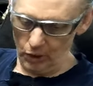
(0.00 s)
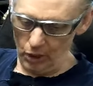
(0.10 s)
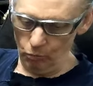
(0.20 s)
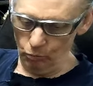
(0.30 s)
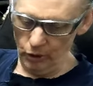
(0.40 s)

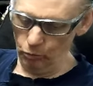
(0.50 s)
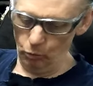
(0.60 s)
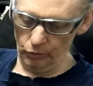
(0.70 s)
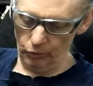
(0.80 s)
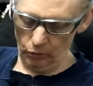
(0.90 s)
I never
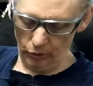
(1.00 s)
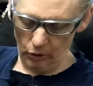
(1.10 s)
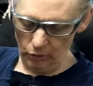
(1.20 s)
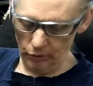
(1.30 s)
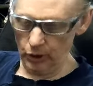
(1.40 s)
would have heard
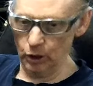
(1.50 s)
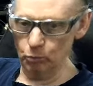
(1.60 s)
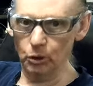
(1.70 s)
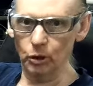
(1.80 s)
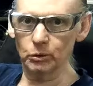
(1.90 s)
called it a
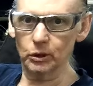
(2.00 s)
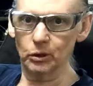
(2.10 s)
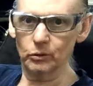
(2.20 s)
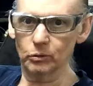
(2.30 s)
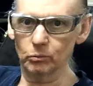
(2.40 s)
heat pump. He
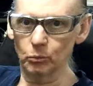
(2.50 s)
has a.